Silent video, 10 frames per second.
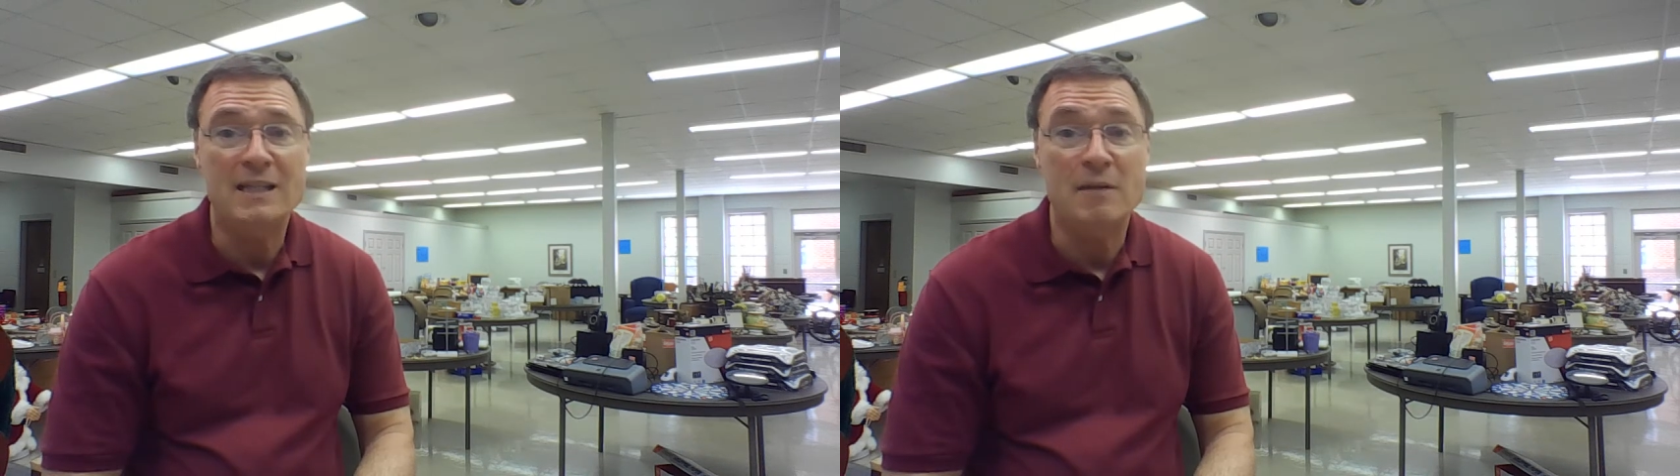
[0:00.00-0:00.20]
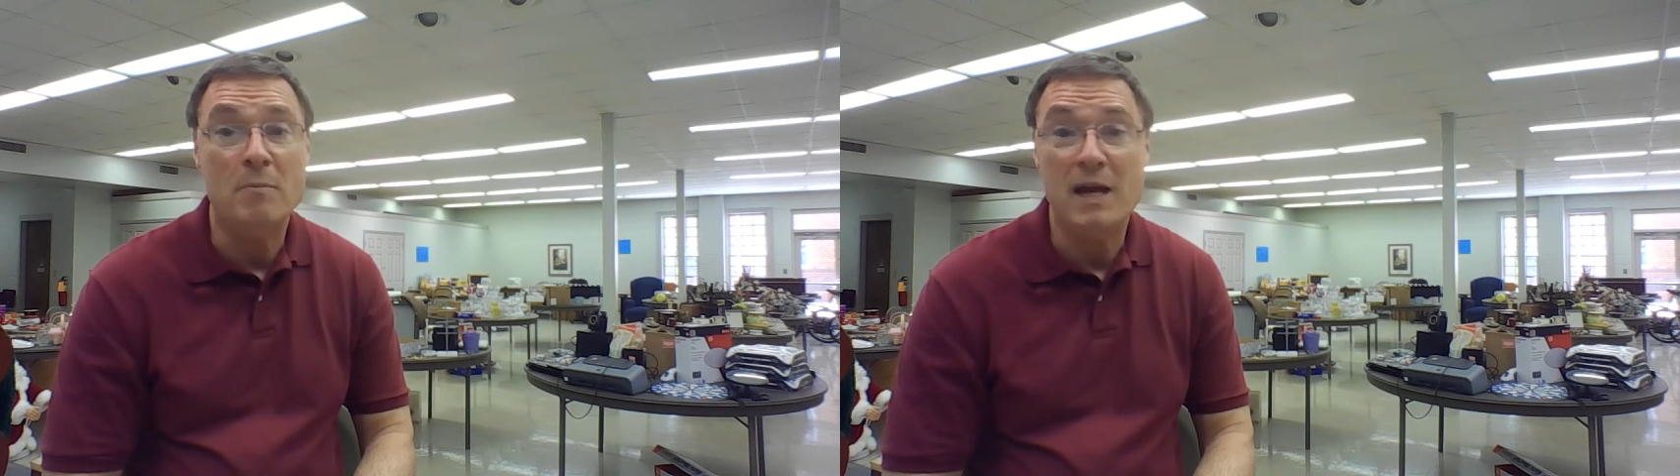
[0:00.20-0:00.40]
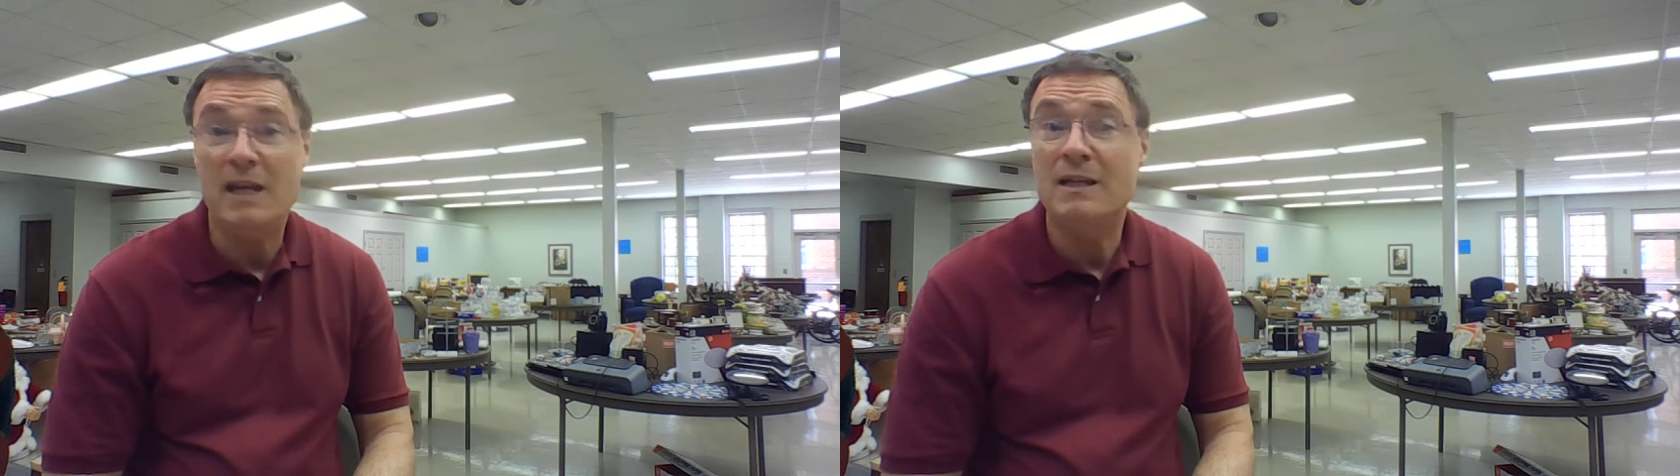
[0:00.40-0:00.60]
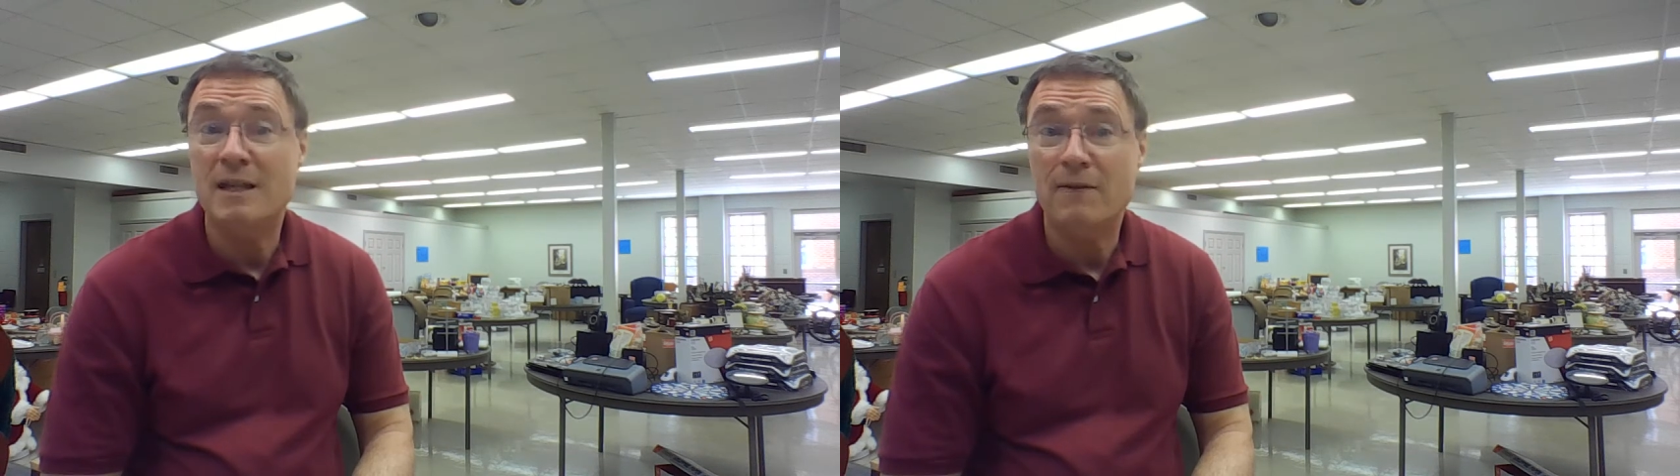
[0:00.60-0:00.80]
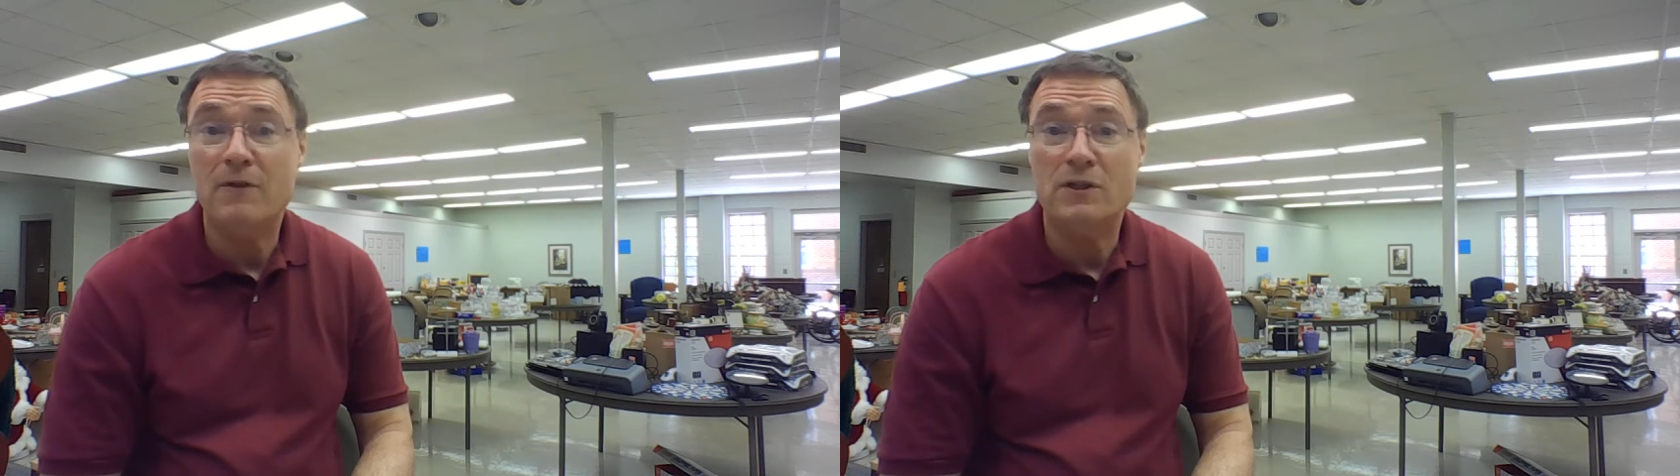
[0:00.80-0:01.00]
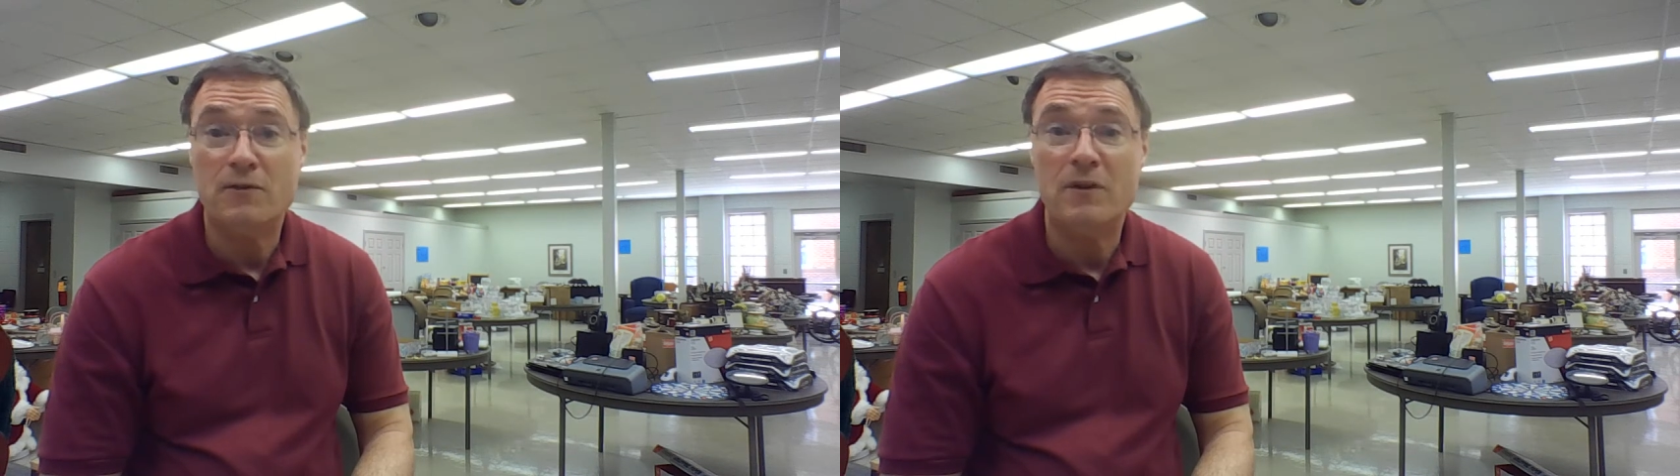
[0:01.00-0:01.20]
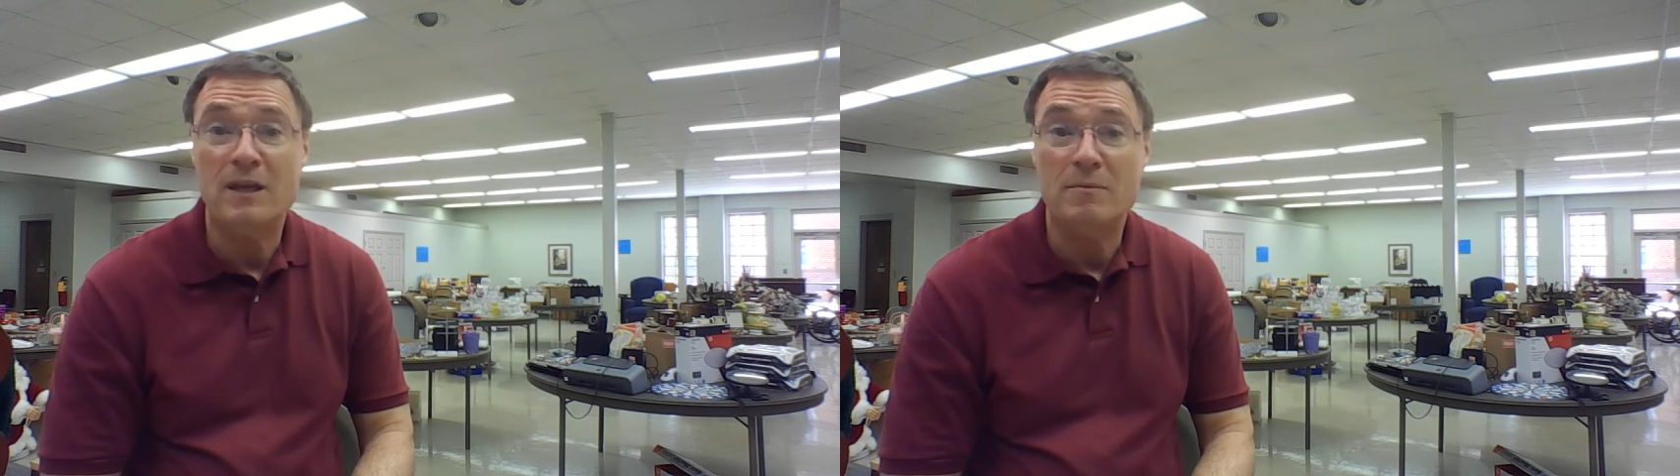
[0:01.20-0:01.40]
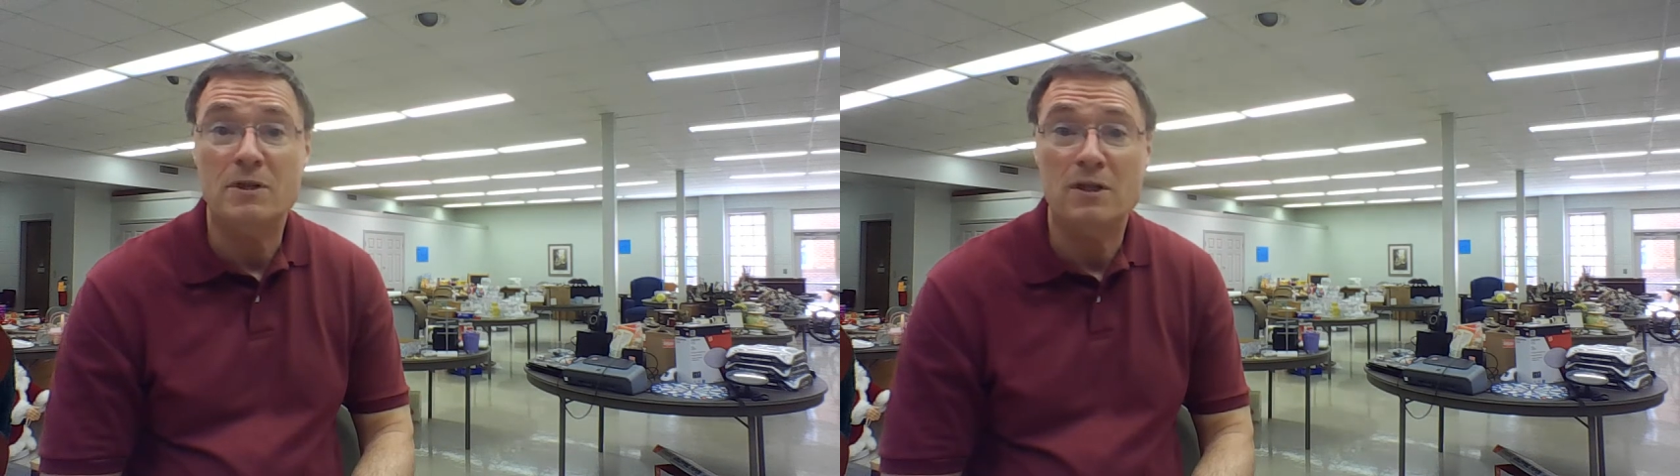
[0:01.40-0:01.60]
and it made a difference for
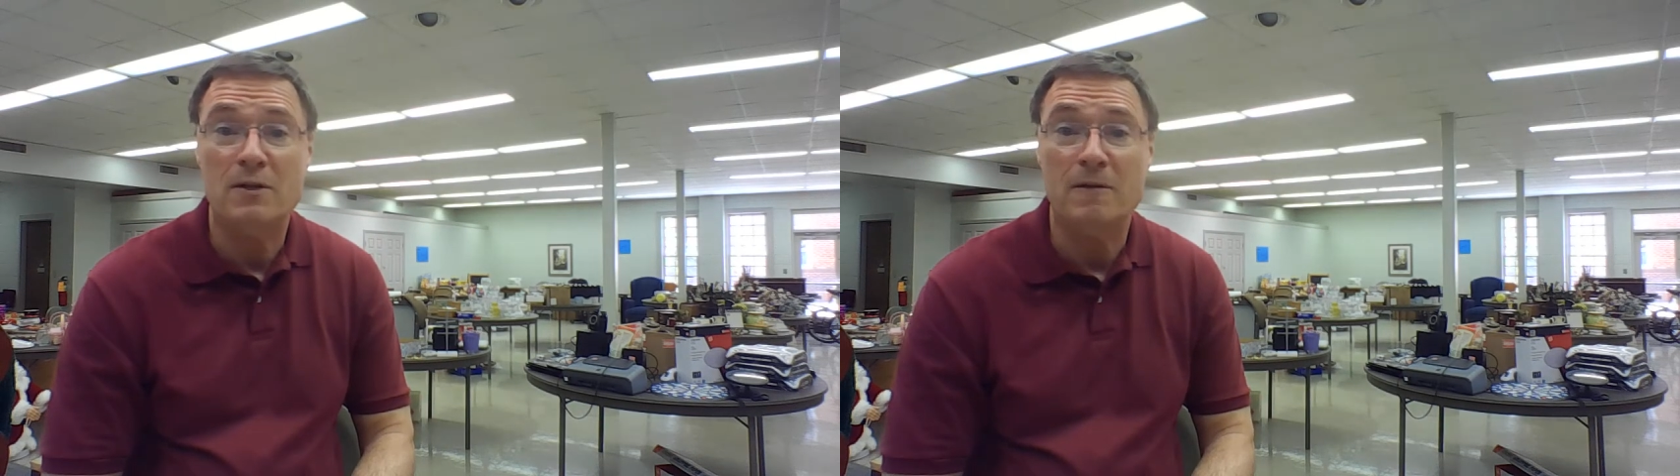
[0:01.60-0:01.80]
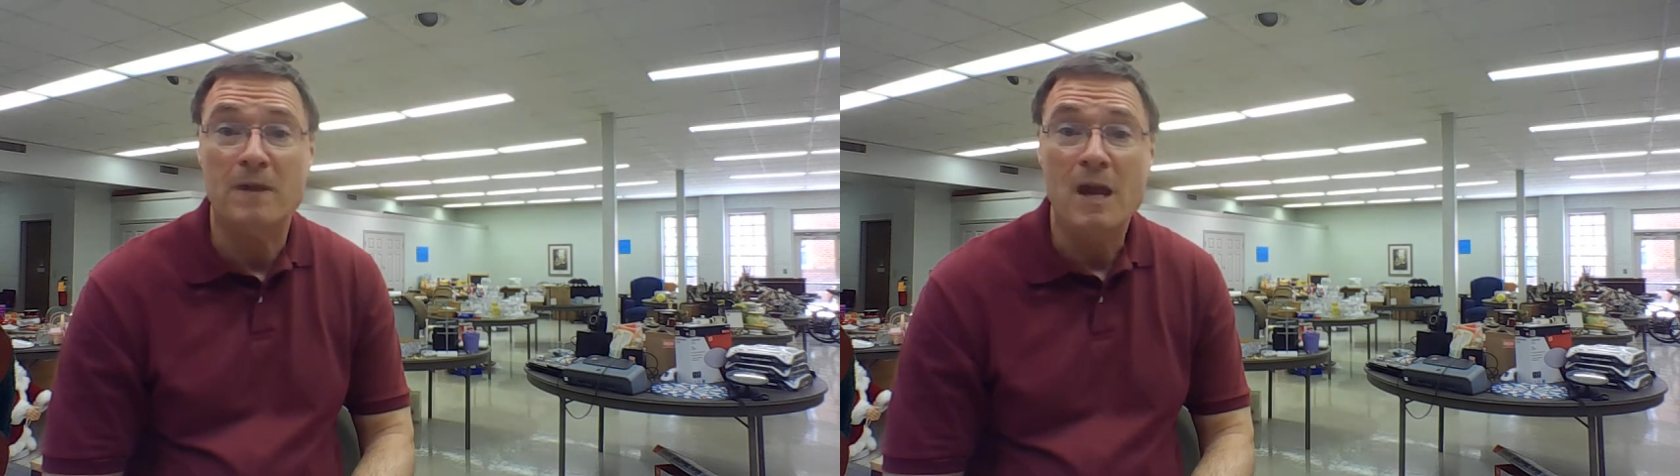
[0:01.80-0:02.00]
them too.